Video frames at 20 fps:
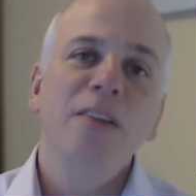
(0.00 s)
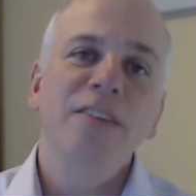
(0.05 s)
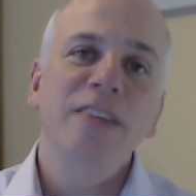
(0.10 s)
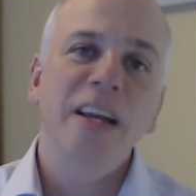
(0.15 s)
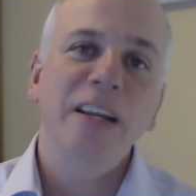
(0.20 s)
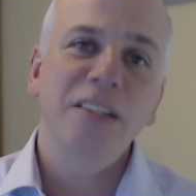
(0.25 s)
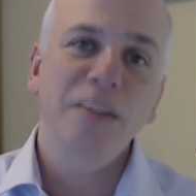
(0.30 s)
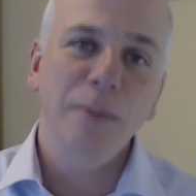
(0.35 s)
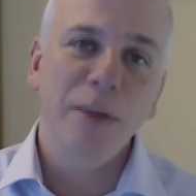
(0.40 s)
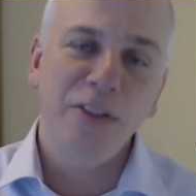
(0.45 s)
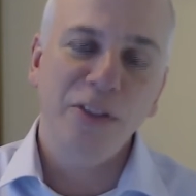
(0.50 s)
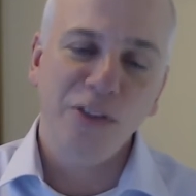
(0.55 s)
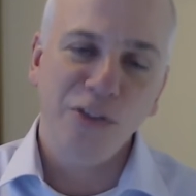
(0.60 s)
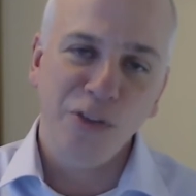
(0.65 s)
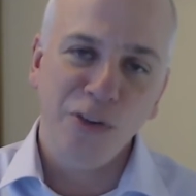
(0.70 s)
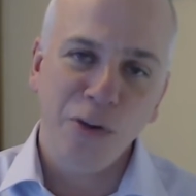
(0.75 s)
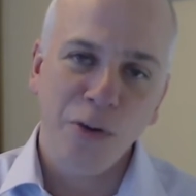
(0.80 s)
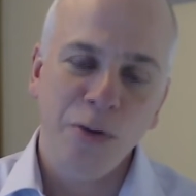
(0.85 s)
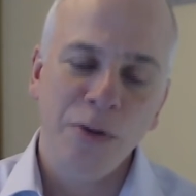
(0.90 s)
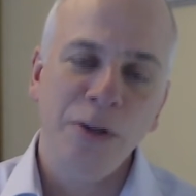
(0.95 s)

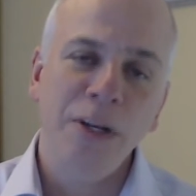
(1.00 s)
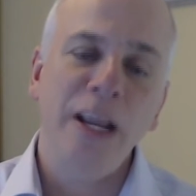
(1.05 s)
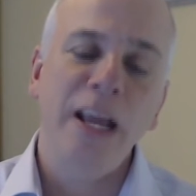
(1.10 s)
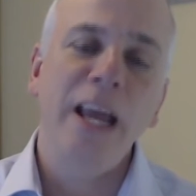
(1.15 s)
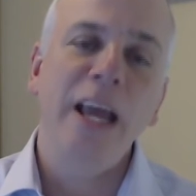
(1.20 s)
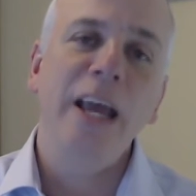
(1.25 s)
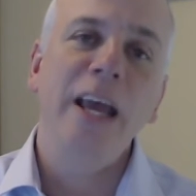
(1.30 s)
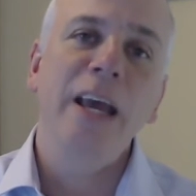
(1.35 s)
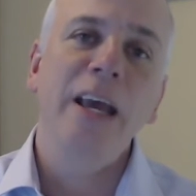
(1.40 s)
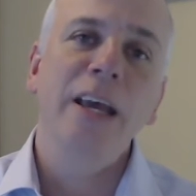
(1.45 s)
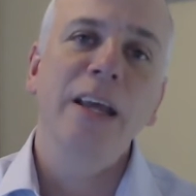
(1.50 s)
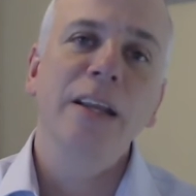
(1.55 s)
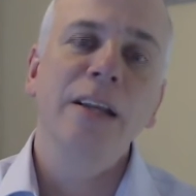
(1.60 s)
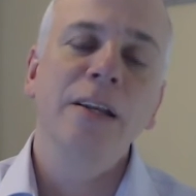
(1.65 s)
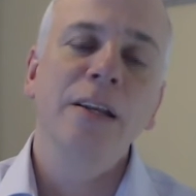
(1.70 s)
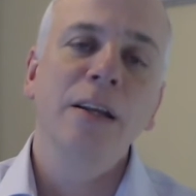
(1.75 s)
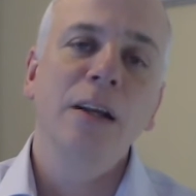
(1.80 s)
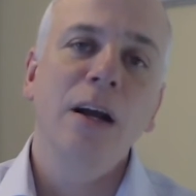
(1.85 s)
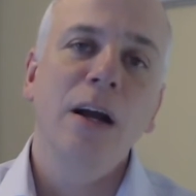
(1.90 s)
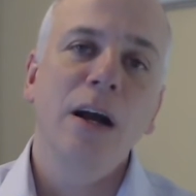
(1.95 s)
dexamethasone
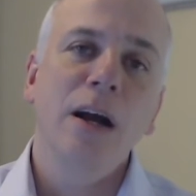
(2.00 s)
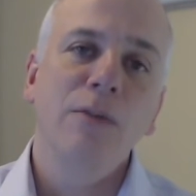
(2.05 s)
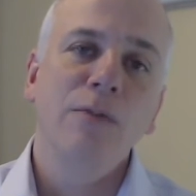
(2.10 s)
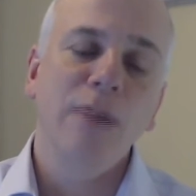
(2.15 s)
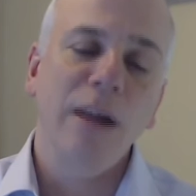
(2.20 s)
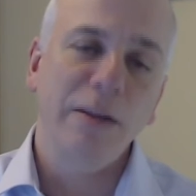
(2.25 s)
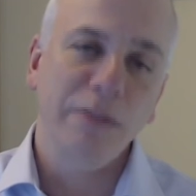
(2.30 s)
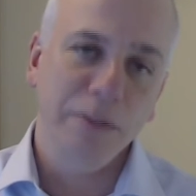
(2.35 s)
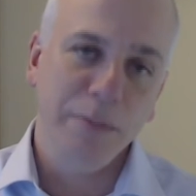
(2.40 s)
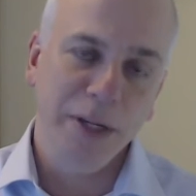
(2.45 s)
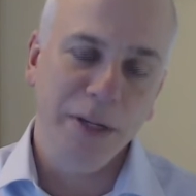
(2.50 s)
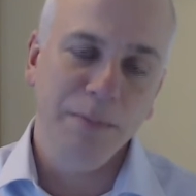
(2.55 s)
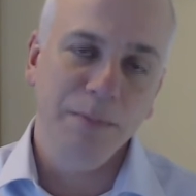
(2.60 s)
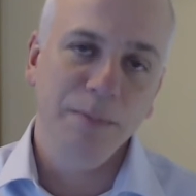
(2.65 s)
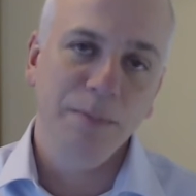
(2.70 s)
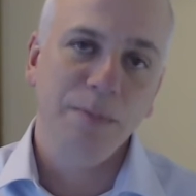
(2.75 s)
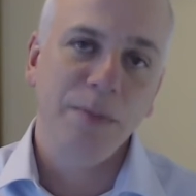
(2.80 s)
and Revlimid.